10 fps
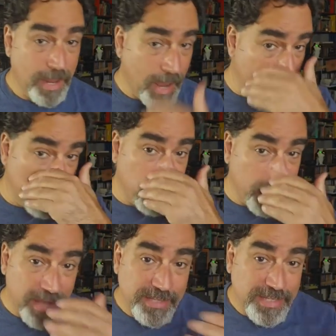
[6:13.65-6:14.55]
hey,
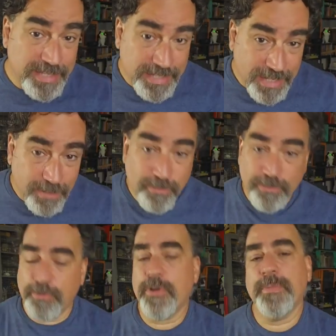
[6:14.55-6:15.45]
maybe I'd still
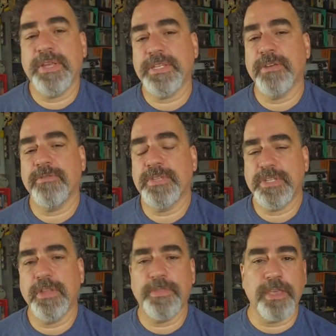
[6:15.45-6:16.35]
refer to myself and
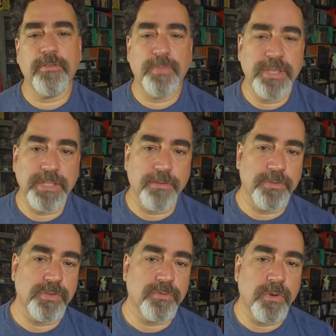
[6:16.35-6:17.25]
still think of
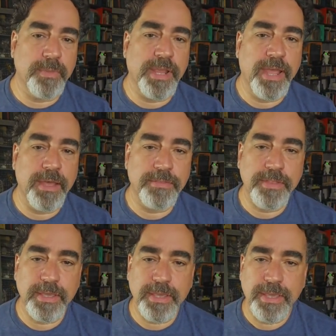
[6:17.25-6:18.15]
myself as a Roman
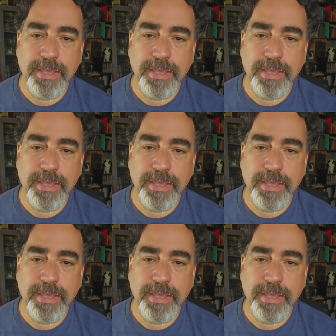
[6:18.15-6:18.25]
Catholic.